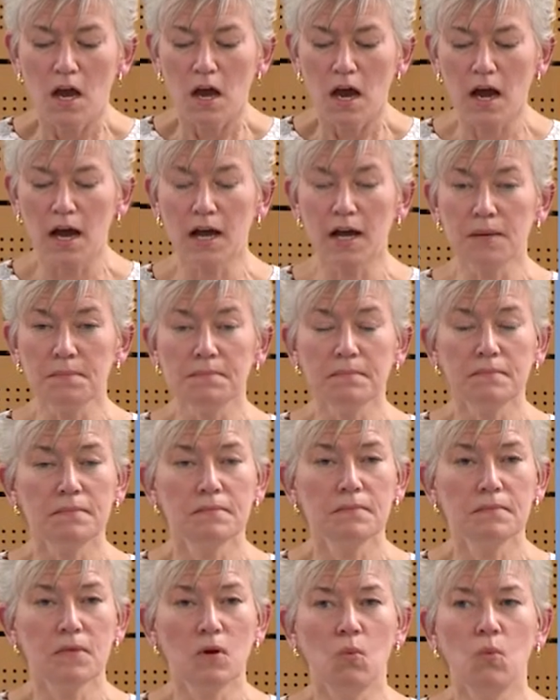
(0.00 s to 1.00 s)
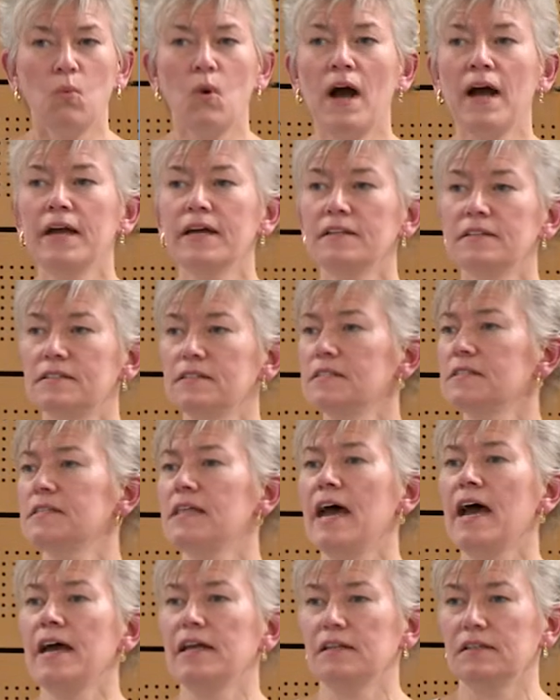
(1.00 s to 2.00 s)
Um, why does
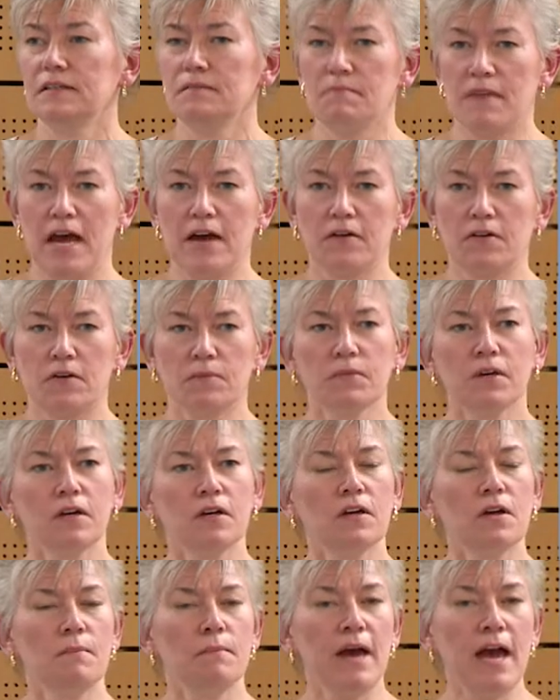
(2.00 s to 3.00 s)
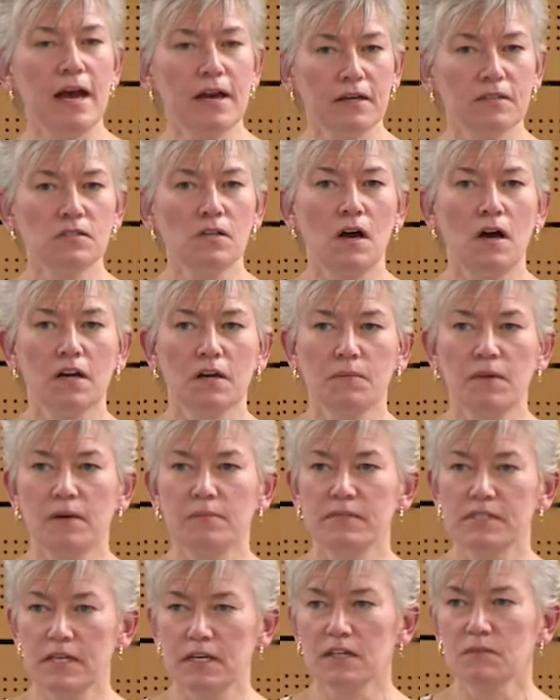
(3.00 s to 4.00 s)
that matter? I'm going to come back and talk about
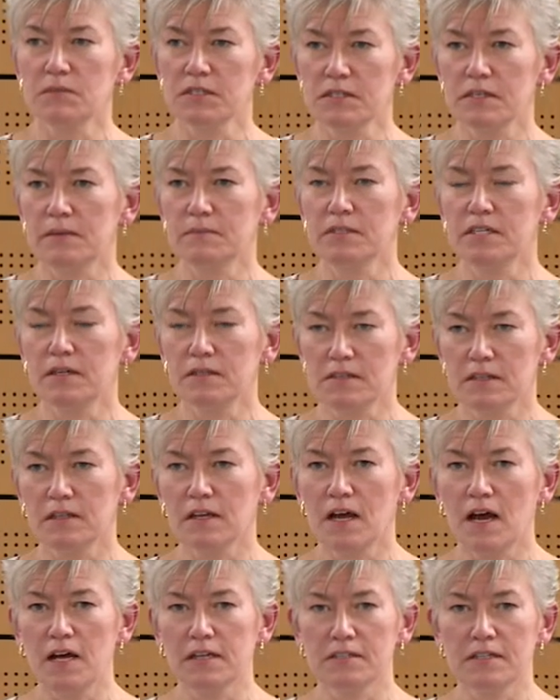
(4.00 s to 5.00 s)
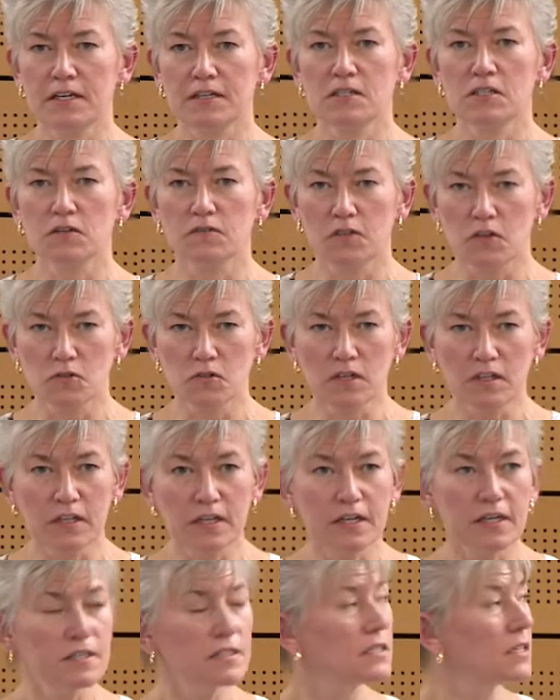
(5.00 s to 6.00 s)
mesenchymal stem cells in the context of those
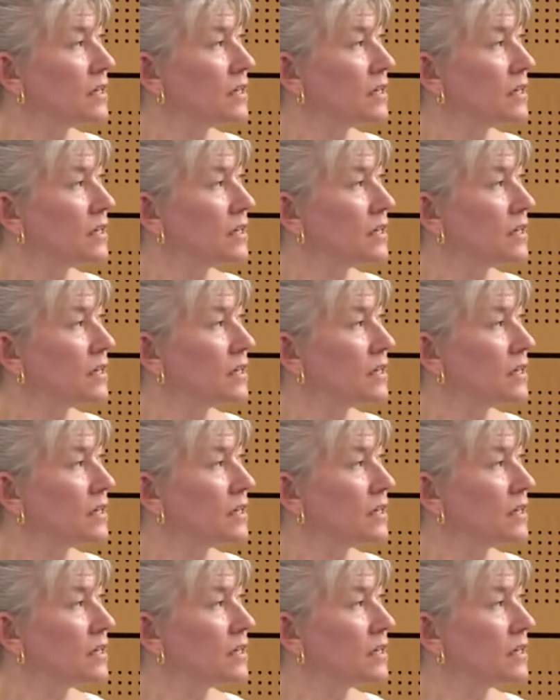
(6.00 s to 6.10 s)
clinics